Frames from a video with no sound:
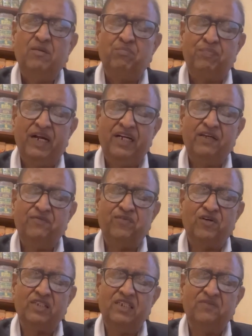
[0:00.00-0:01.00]
plaintiff
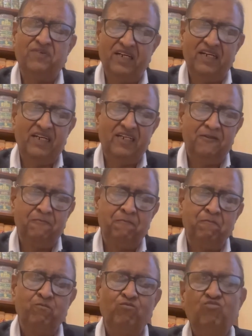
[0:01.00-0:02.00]
or the defendant,
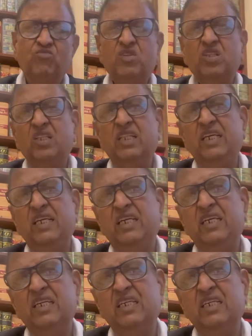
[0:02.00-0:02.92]
the